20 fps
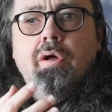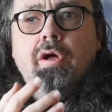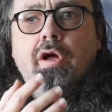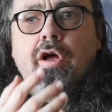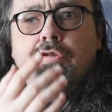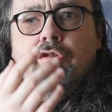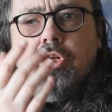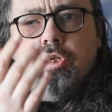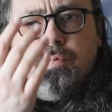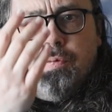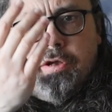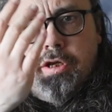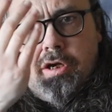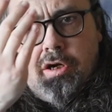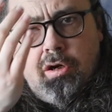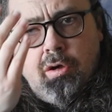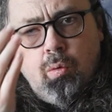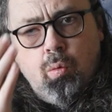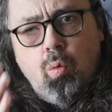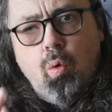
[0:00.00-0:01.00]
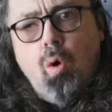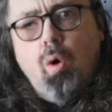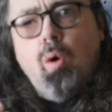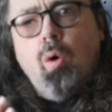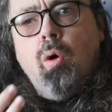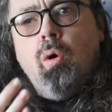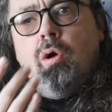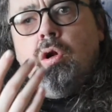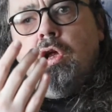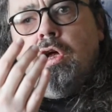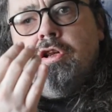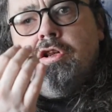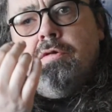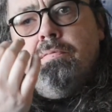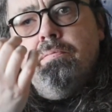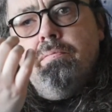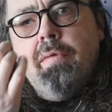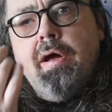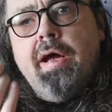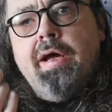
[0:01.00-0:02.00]
And this particular wall had a
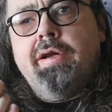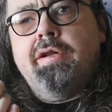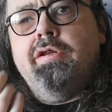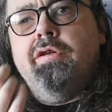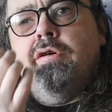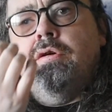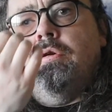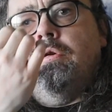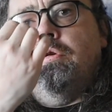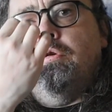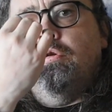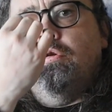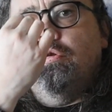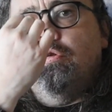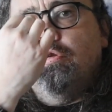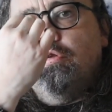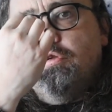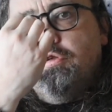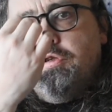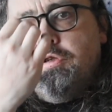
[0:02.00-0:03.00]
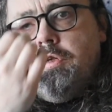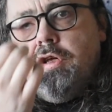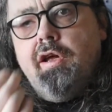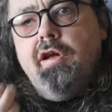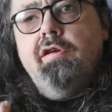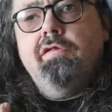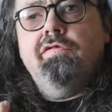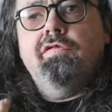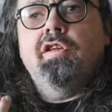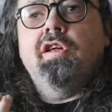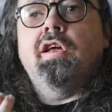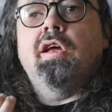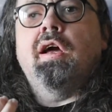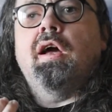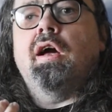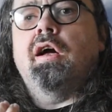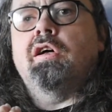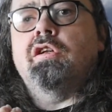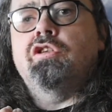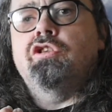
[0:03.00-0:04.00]
metal safety
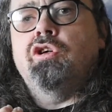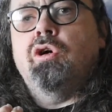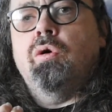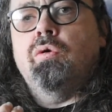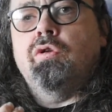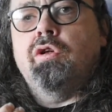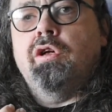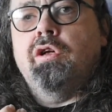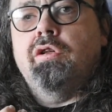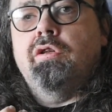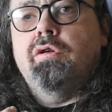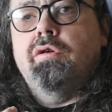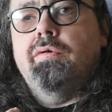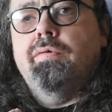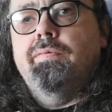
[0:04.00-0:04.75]
hatch on it.